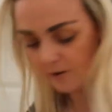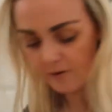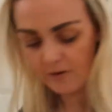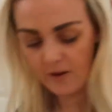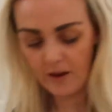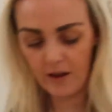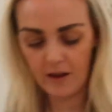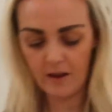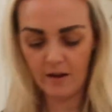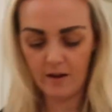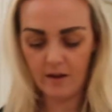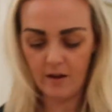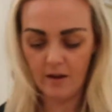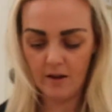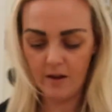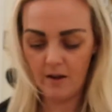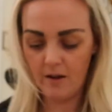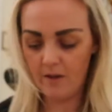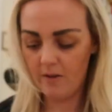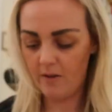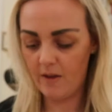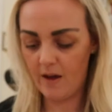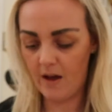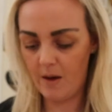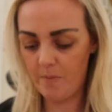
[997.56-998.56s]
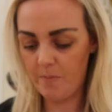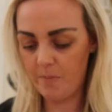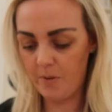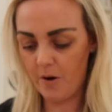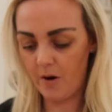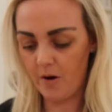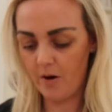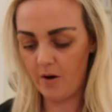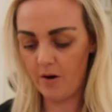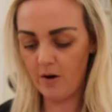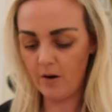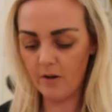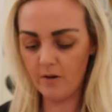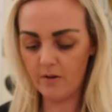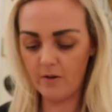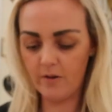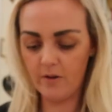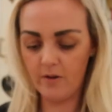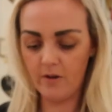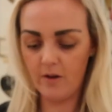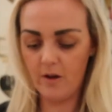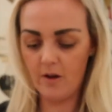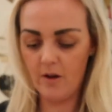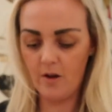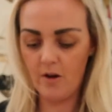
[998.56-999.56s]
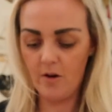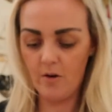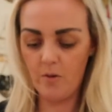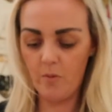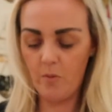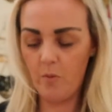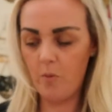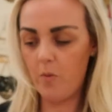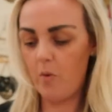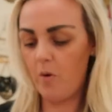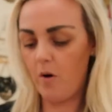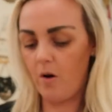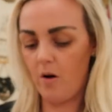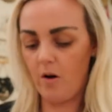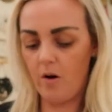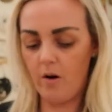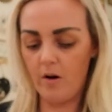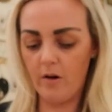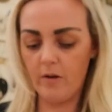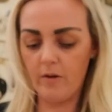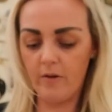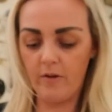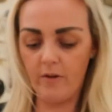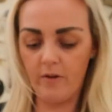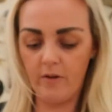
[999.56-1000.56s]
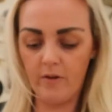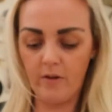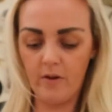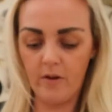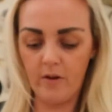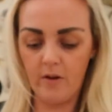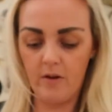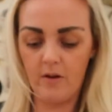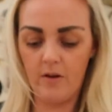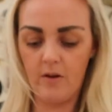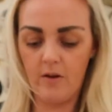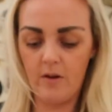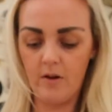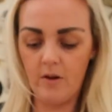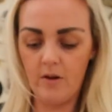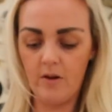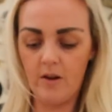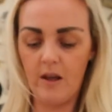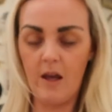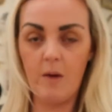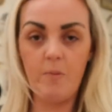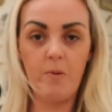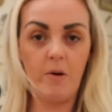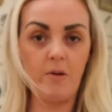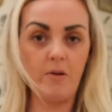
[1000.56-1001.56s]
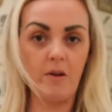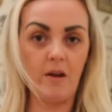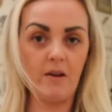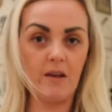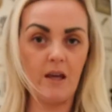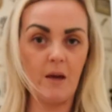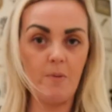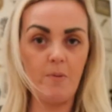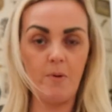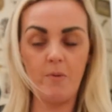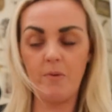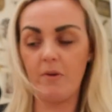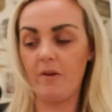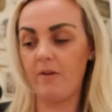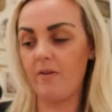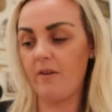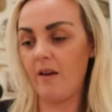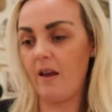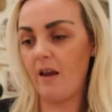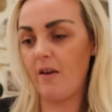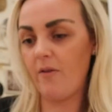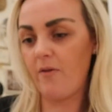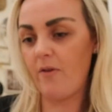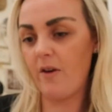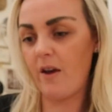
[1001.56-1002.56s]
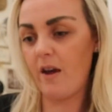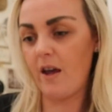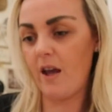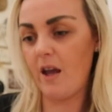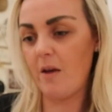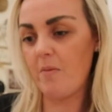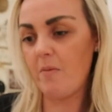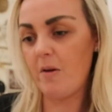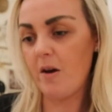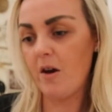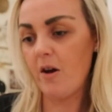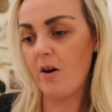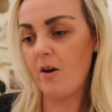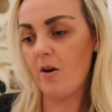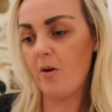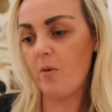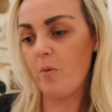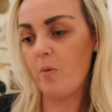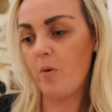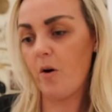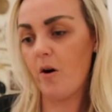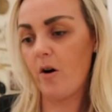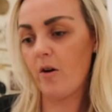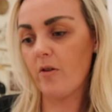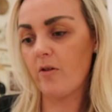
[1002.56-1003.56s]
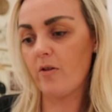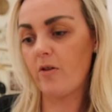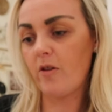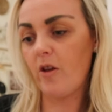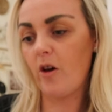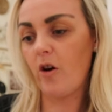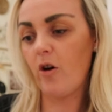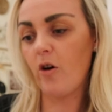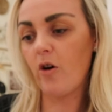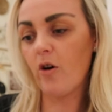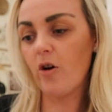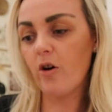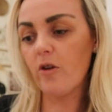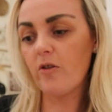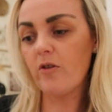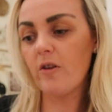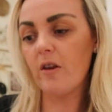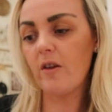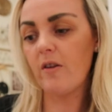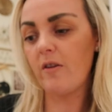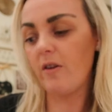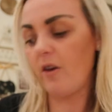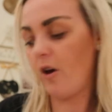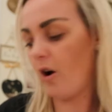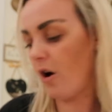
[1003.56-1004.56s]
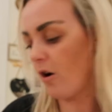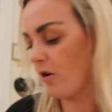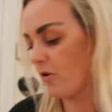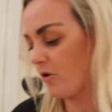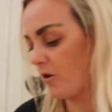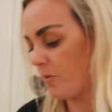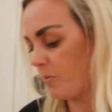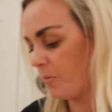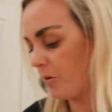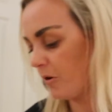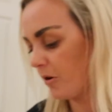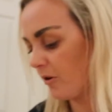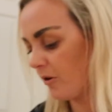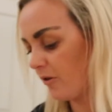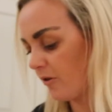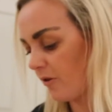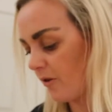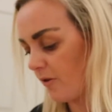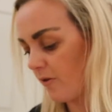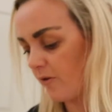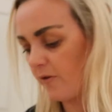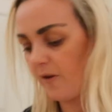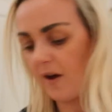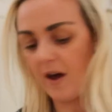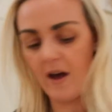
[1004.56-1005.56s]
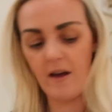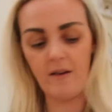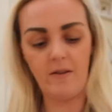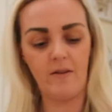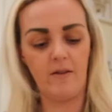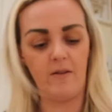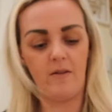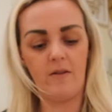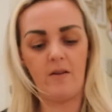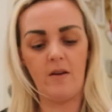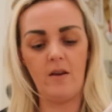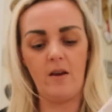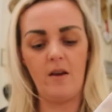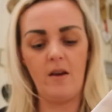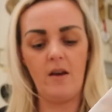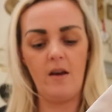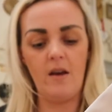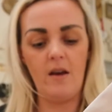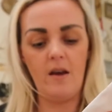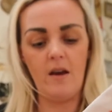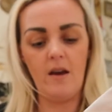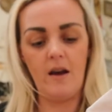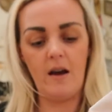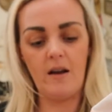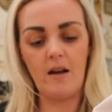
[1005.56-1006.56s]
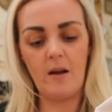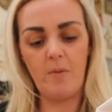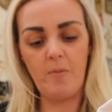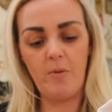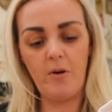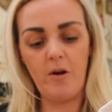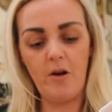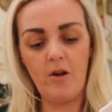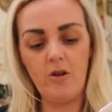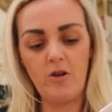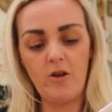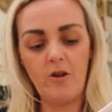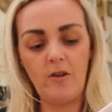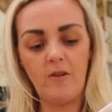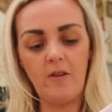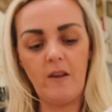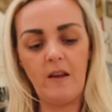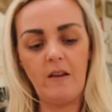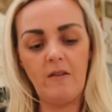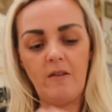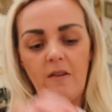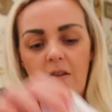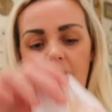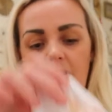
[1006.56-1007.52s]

thing that I bought was, I'll keep on with the sea theme, was the OTC Octopus vest. And I purchased this